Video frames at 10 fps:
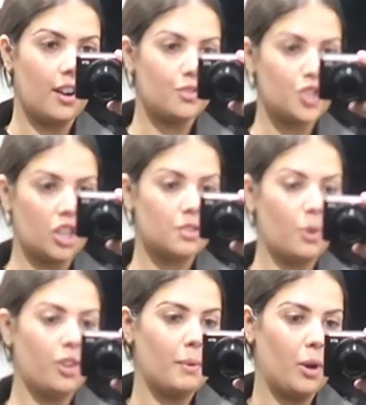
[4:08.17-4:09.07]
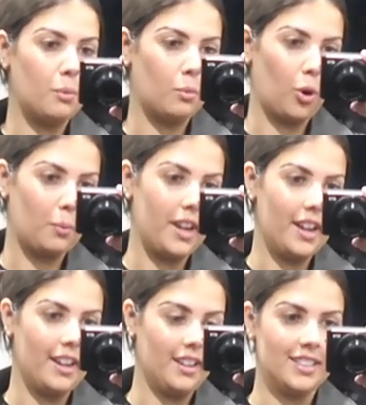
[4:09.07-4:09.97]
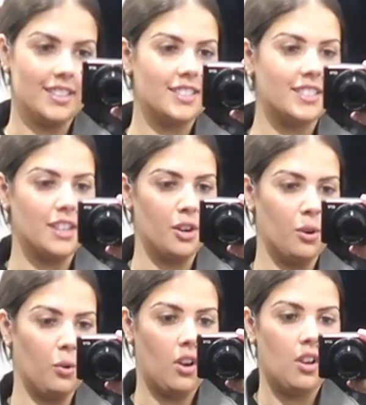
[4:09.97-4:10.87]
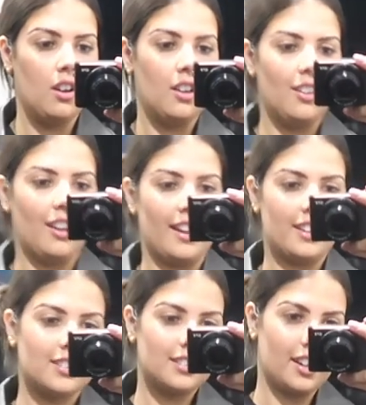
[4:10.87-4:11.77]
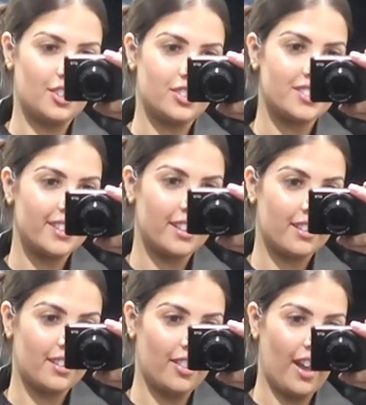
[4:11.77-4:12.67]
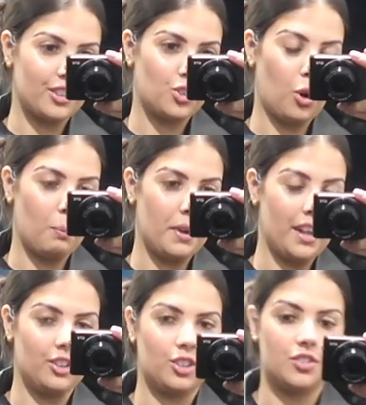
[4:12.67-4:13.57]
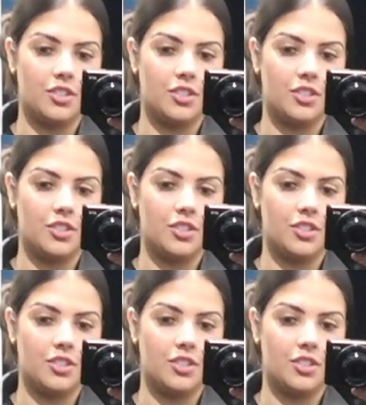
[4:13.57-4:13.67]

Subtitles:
I've just put the belt on properly and it's still like, I just think that top bit looks